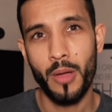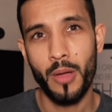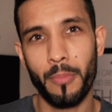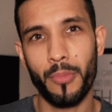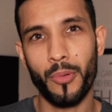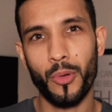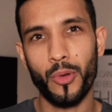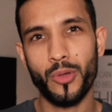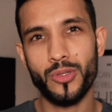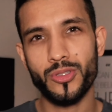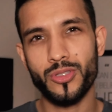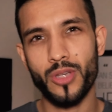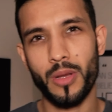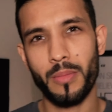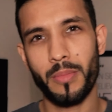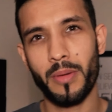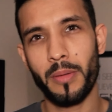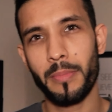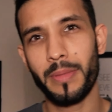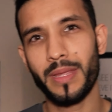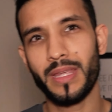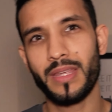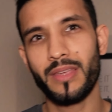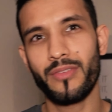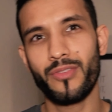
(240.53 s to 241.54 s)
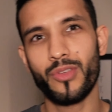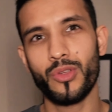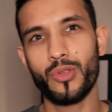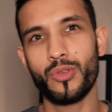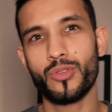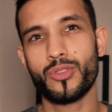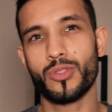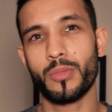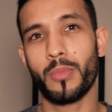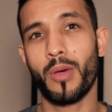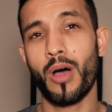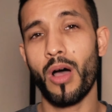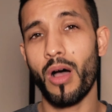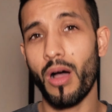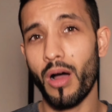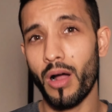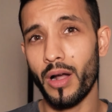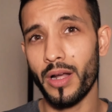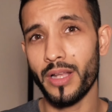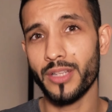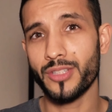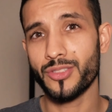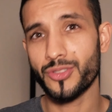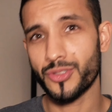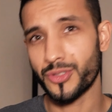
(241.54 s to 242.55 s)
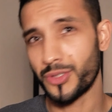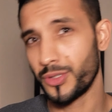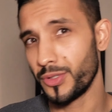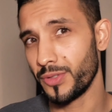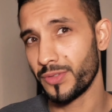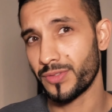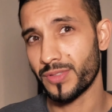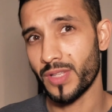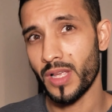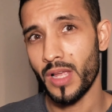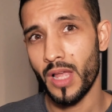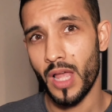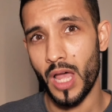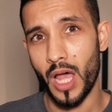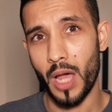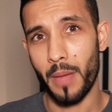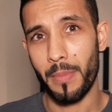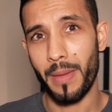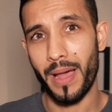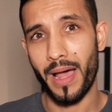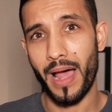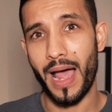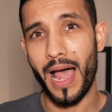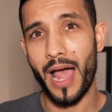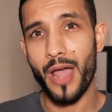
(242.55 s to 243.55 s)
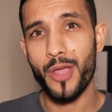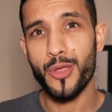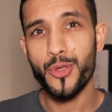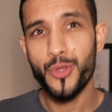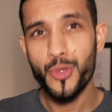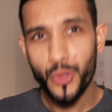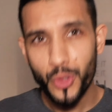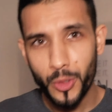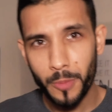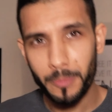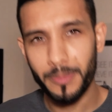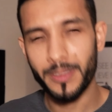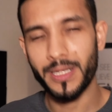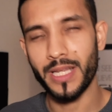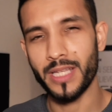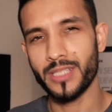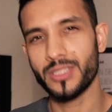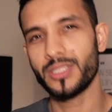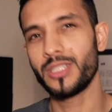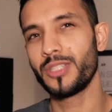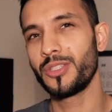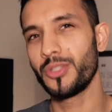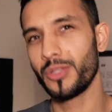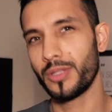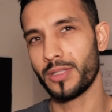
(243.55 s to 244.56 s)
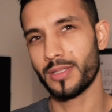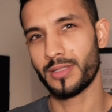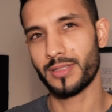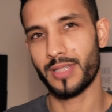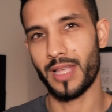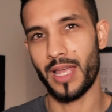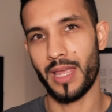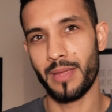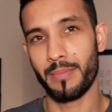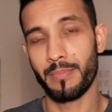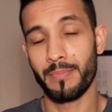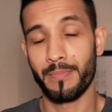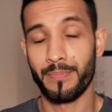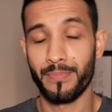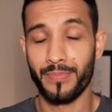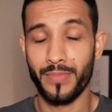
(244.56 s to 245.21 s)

But also I'm going to be giving you some honest truths about how you could potentially do the same,